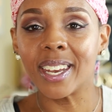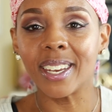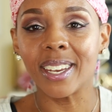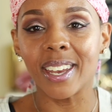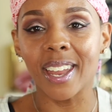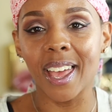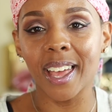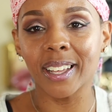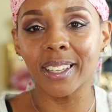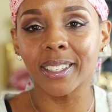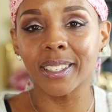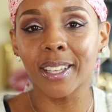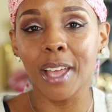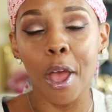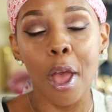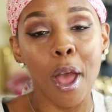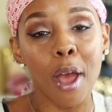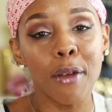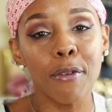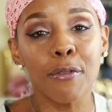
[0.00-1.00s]
next
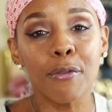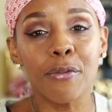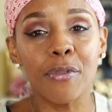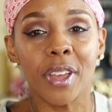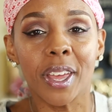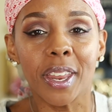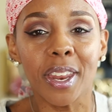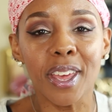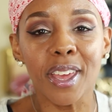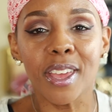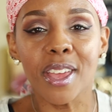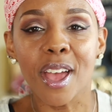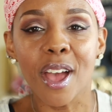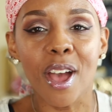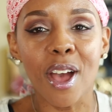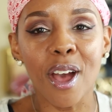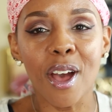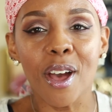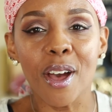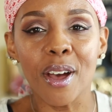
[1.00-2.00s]

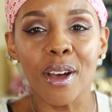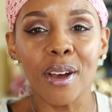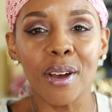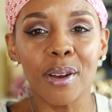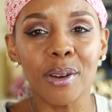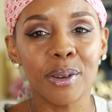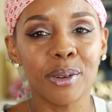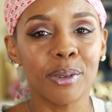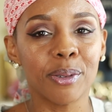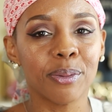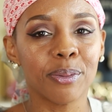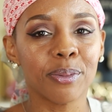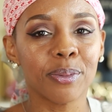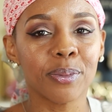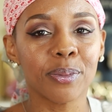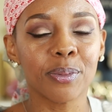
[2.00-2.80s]
video.